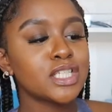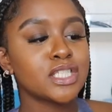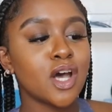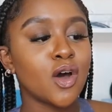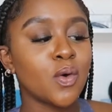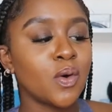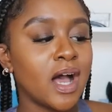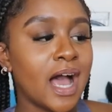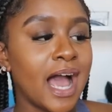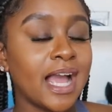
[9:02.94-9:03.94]
So
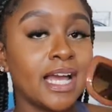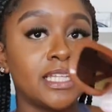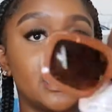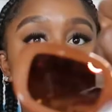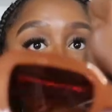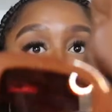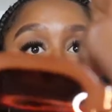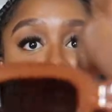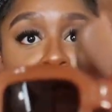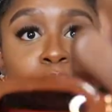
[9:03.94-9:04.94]
I got these really
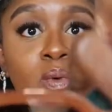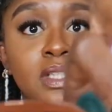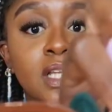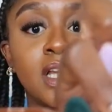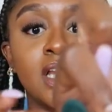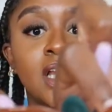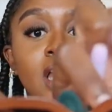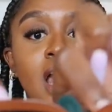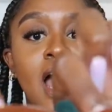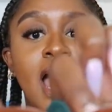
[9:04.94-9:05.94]
cute.
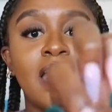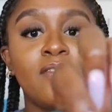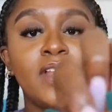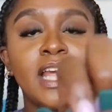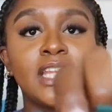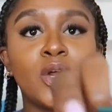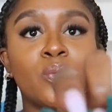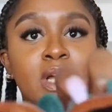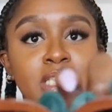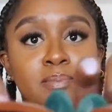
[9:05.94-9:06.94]
I feel like they're
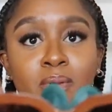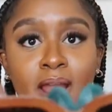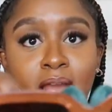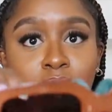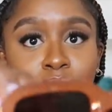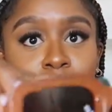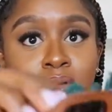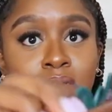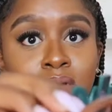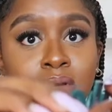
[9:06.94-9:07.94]
rust brown.
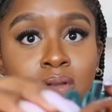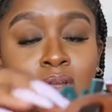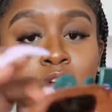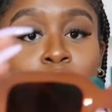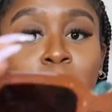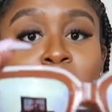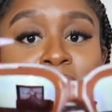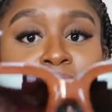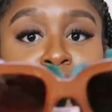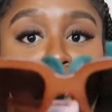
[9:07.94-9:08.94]

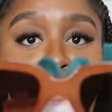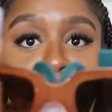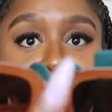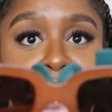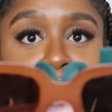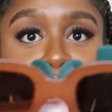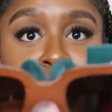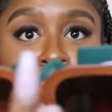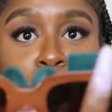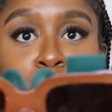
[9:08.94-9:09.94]
But they're doing that
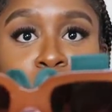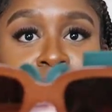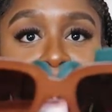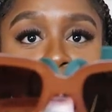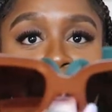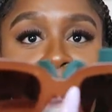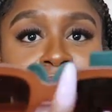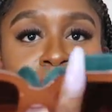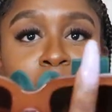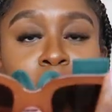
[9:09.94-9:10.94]
really cool shape like
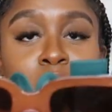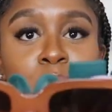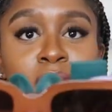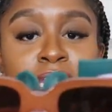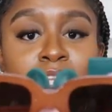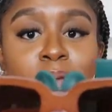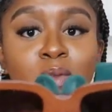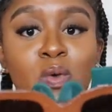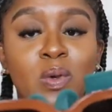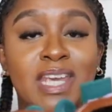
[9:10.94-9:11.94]
the
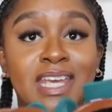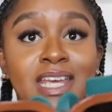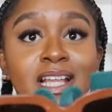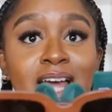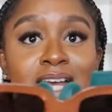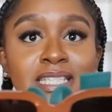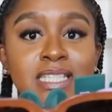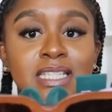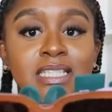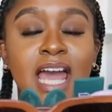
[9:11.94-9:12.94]
L-O-E-W-E -E
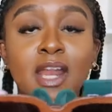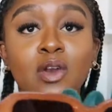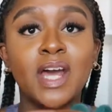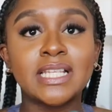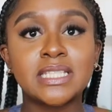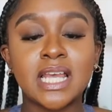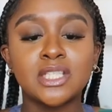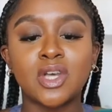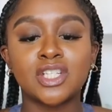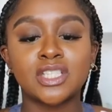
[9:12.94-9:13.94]
glasses. I don't know how to say
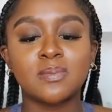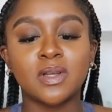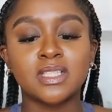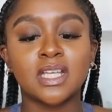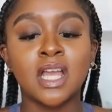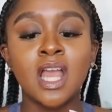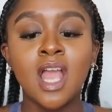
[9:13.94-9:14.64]
it, so I just felt it.